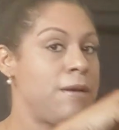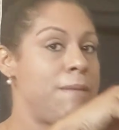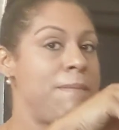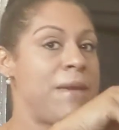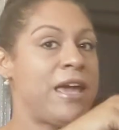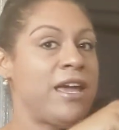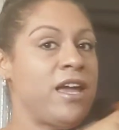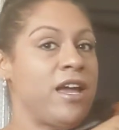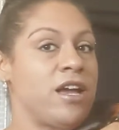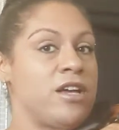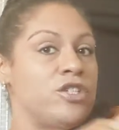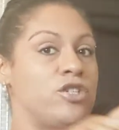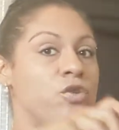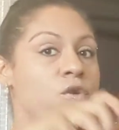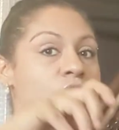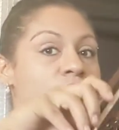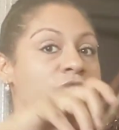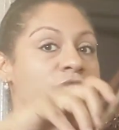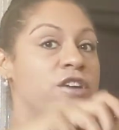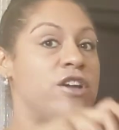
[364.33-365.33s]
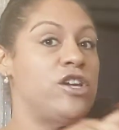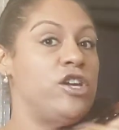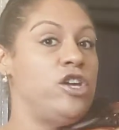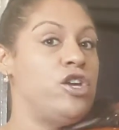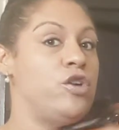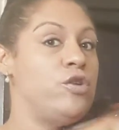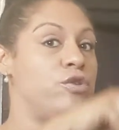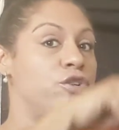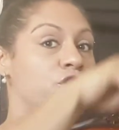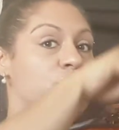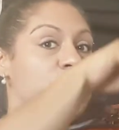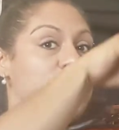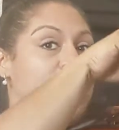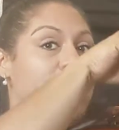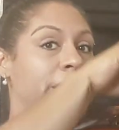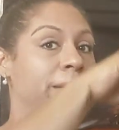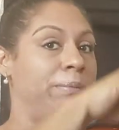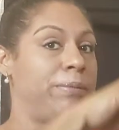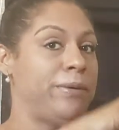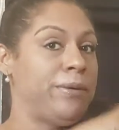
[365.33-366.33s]
making a sort of a U
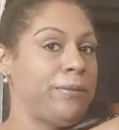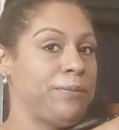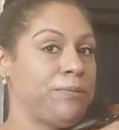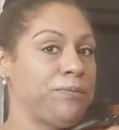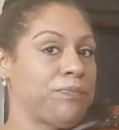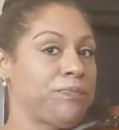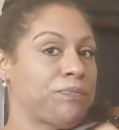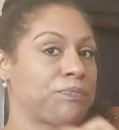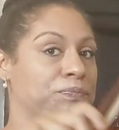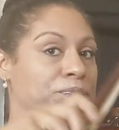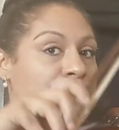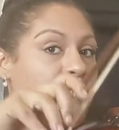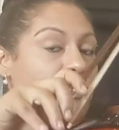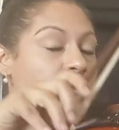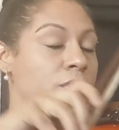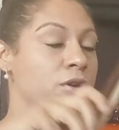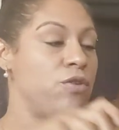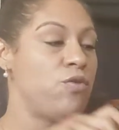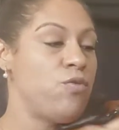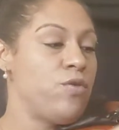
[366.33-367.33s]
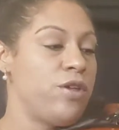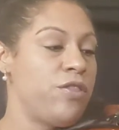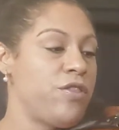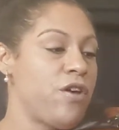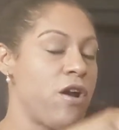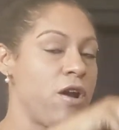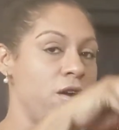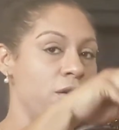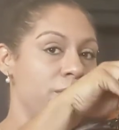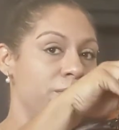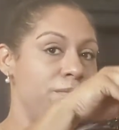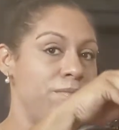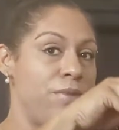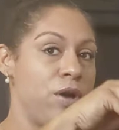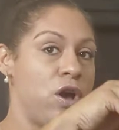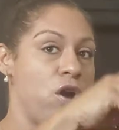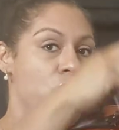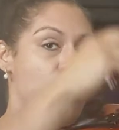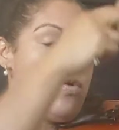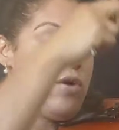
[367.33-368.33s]
shape with our
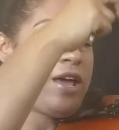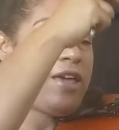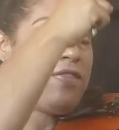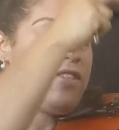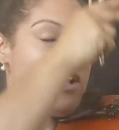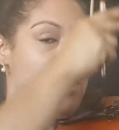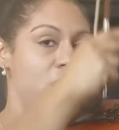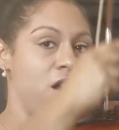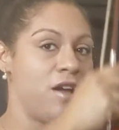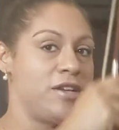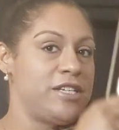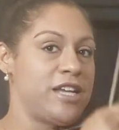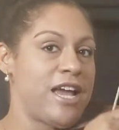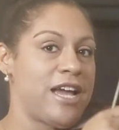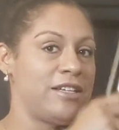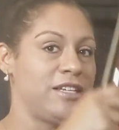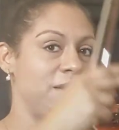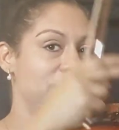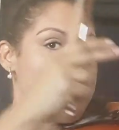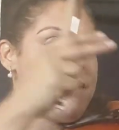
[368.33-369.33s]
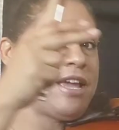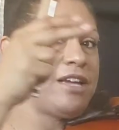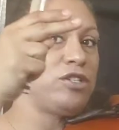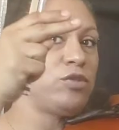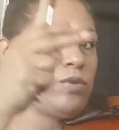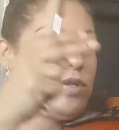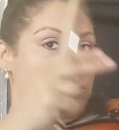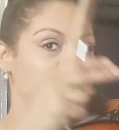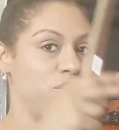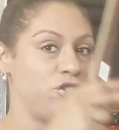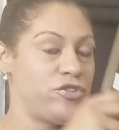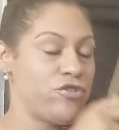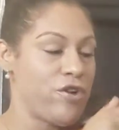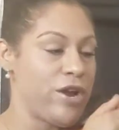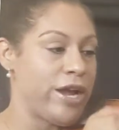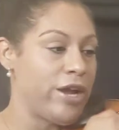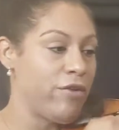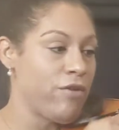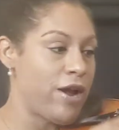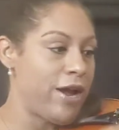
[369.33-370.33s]
bow and the contact it makes with the
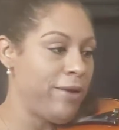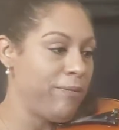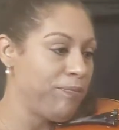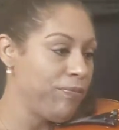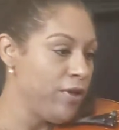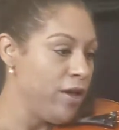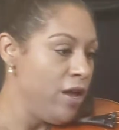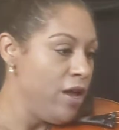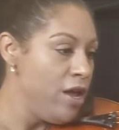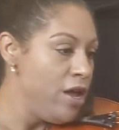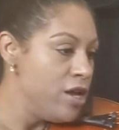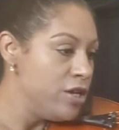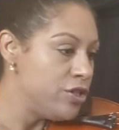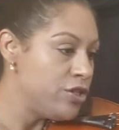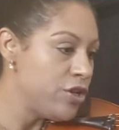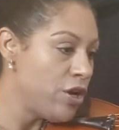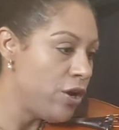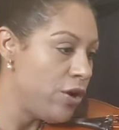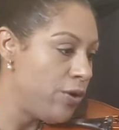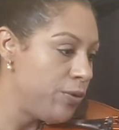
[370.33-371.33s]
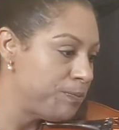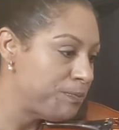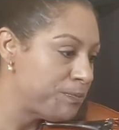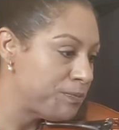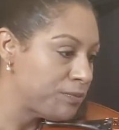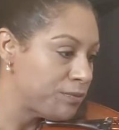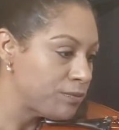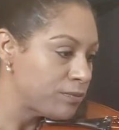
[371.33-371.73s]
string, right? So